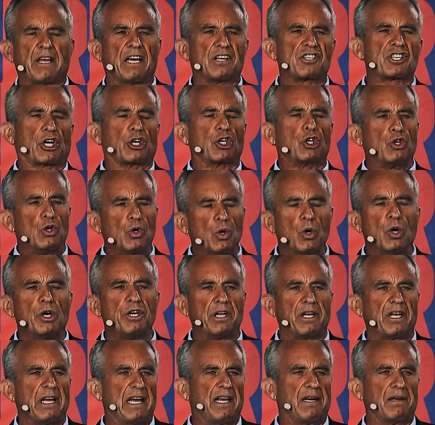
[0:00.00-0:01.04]
as a
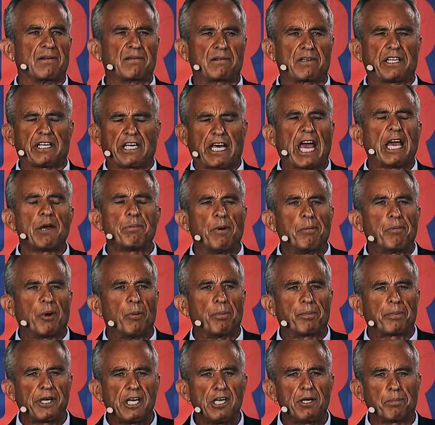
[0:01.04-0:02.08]
good and
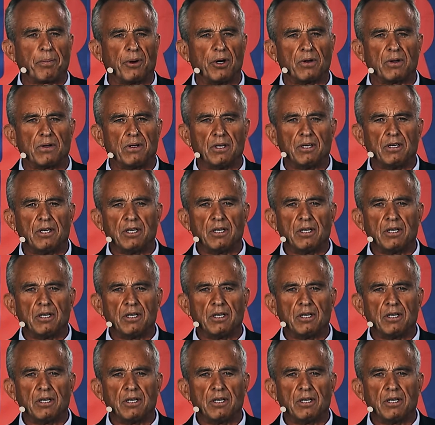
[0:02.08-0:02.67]
capable people.